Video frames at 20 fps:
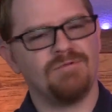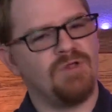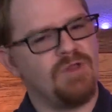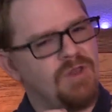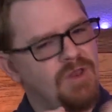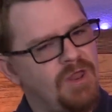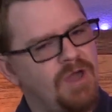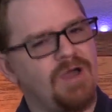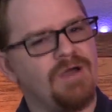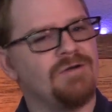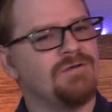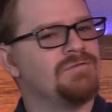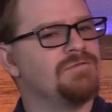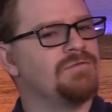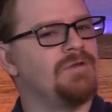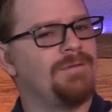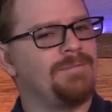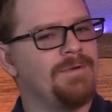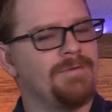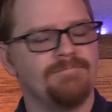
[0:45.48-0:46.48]
Recently,
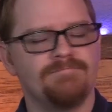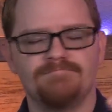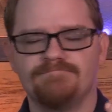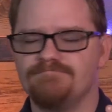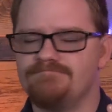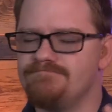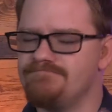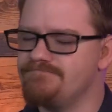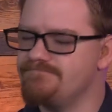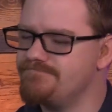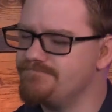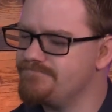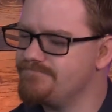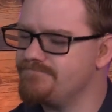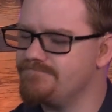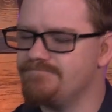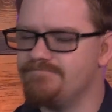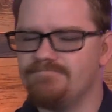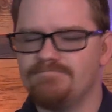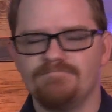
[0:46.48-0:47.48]
my good
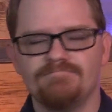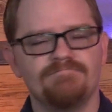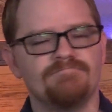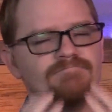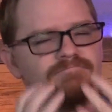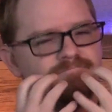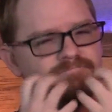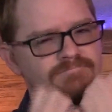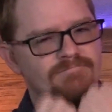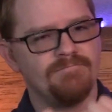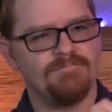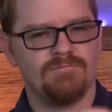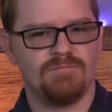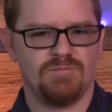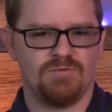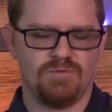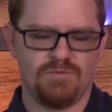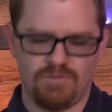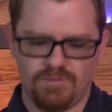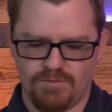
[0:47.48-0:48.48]
friend
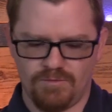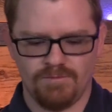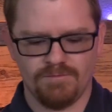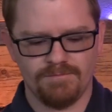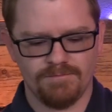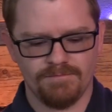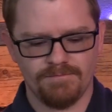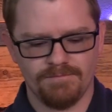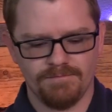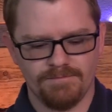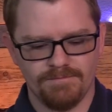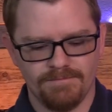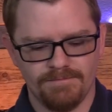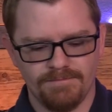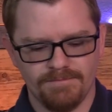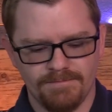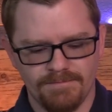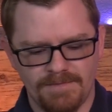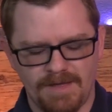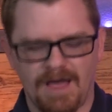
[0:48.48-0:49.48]
lost someone
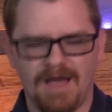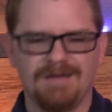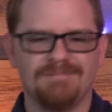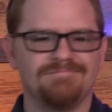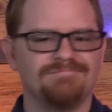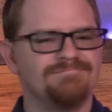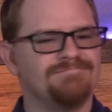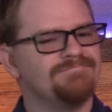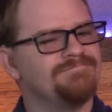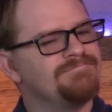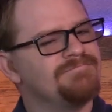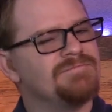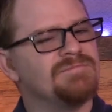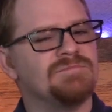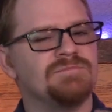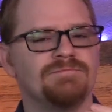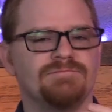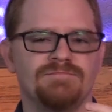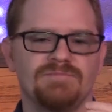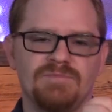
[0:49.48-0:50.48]
very special
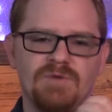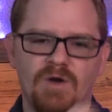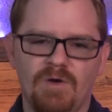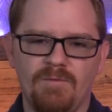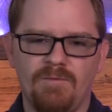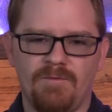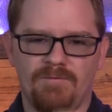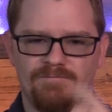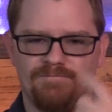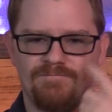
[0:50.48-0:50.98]
to her.